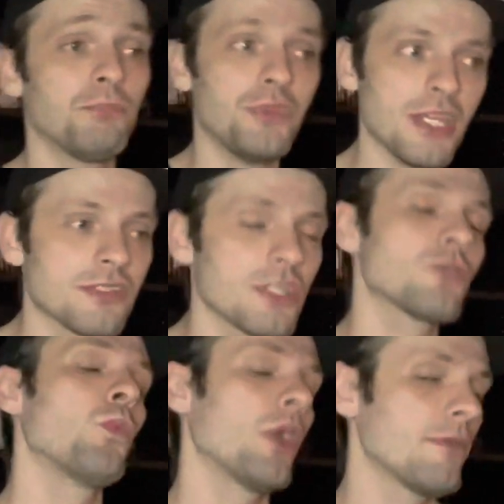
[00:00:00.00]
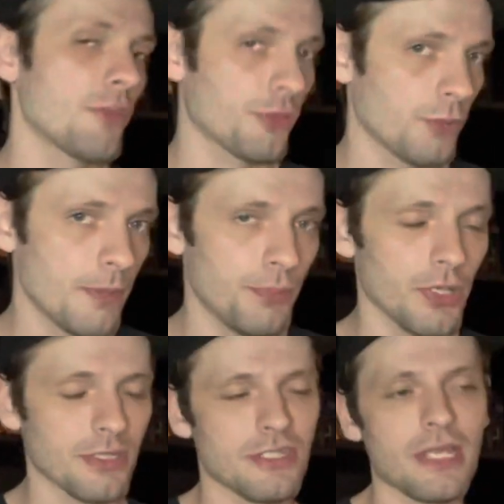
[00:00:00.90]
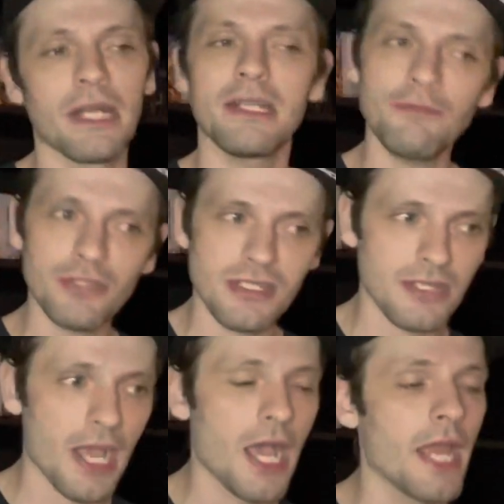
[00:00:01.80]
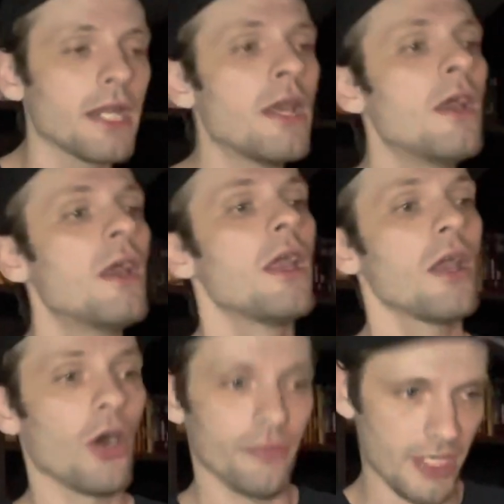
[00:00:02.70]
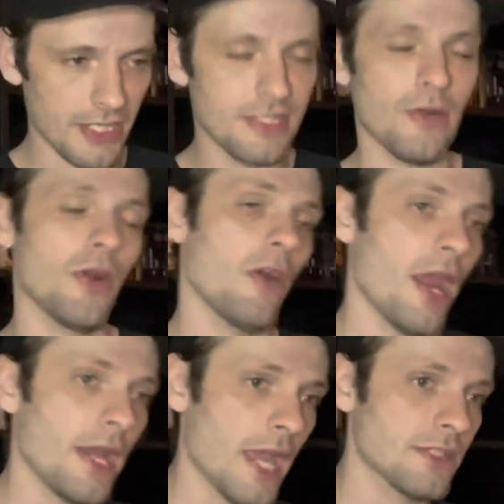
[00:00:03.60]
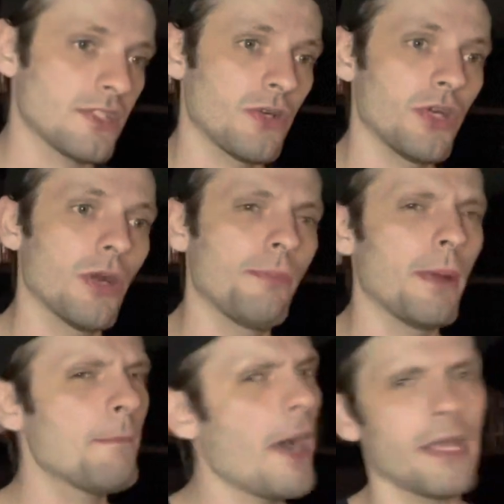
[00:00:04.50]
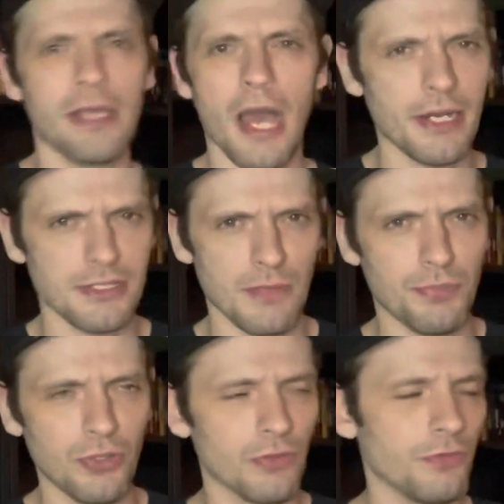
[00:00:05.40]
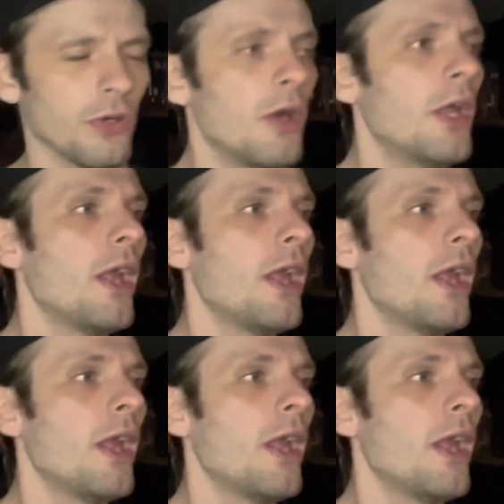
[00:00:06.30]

This is one of the three books. It's got a different design on the interior and exterior, but my God, is it beautiful.